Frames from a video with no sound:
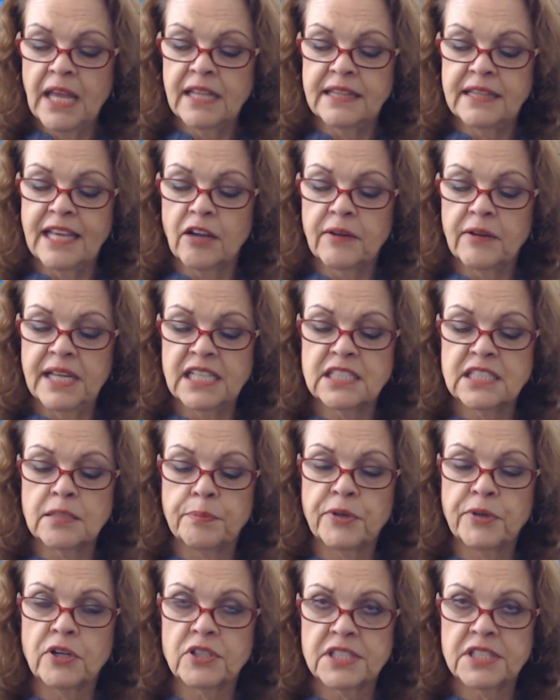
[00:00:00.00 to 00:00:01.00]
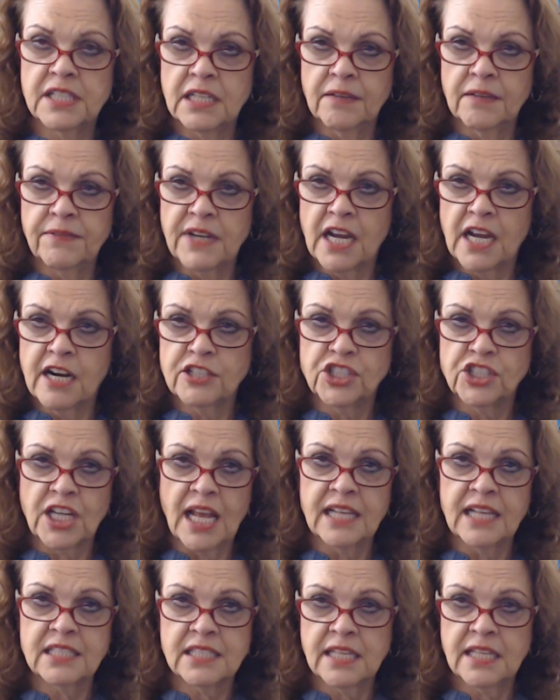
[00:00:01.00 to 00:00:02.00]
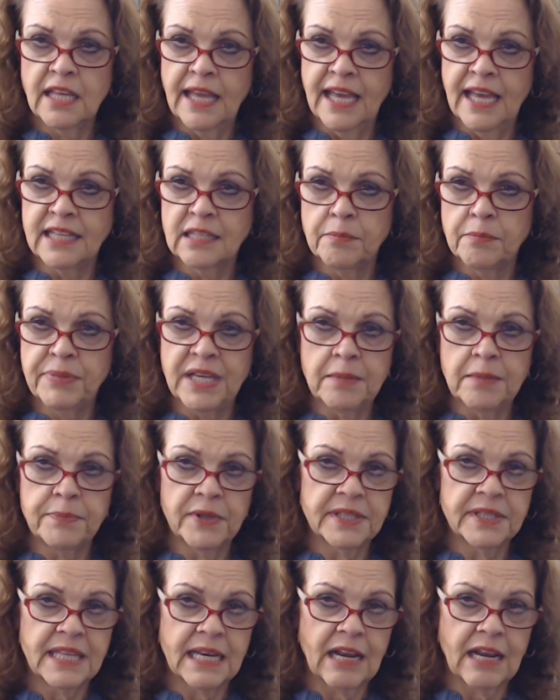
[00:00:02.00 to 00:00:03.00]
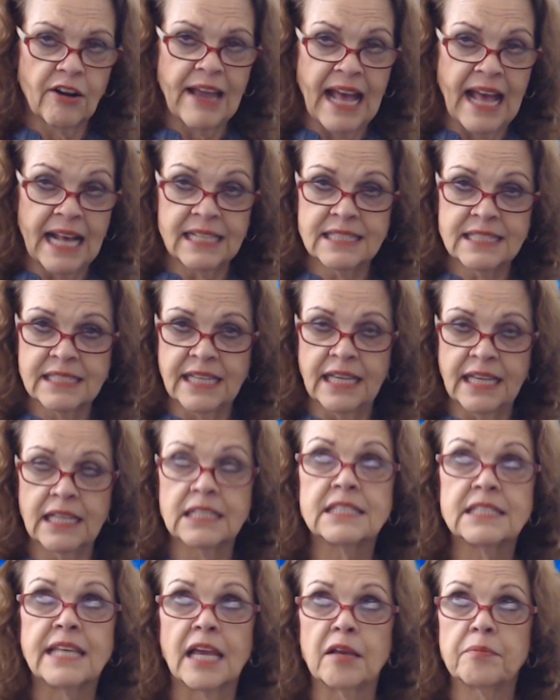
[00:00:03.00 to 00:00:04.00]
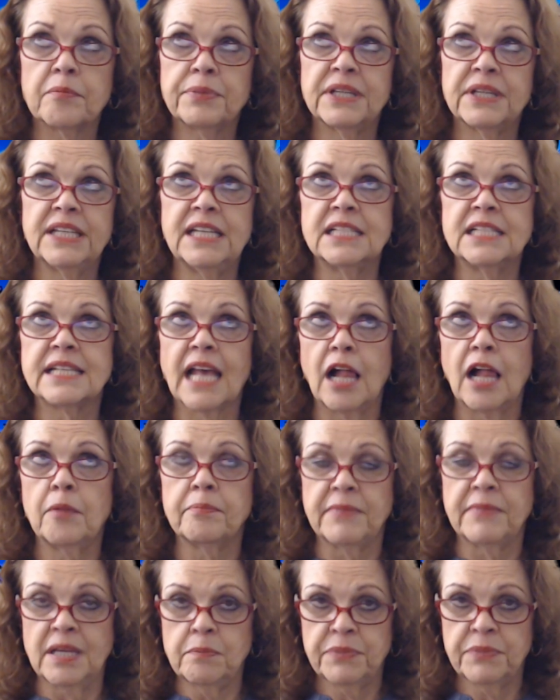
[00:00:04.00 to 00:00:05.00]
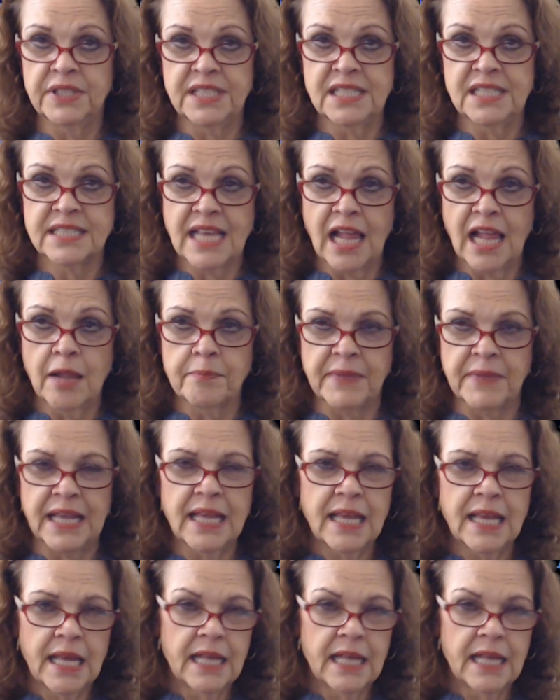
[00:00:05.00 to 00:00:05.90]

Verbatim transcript: there is the person of largesse and the people that are asking and saying, please help me, please help me.